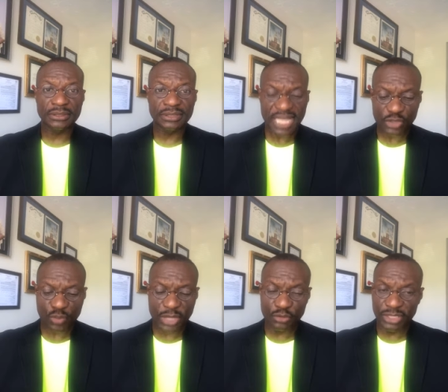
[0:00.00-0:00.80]
That's
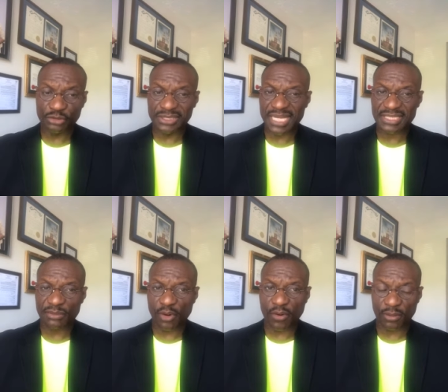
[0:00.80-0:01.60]
why you need to test them
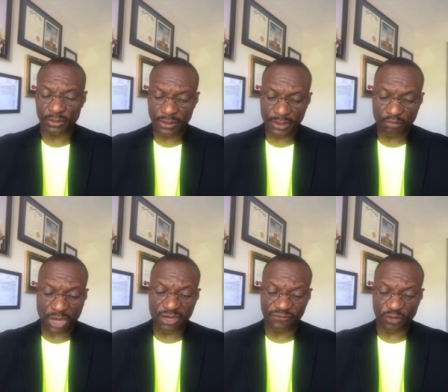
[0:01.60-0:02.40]
all.
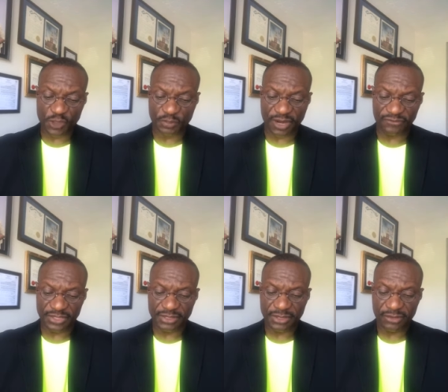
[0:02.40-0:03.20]
Many false
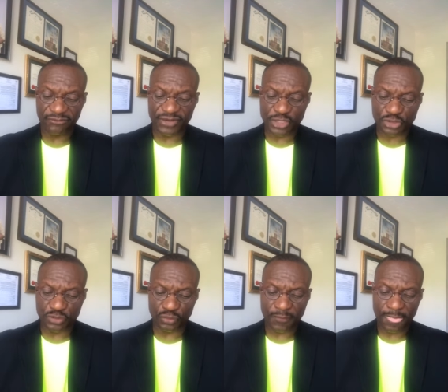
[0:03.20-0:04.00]
prophets. Verse 2.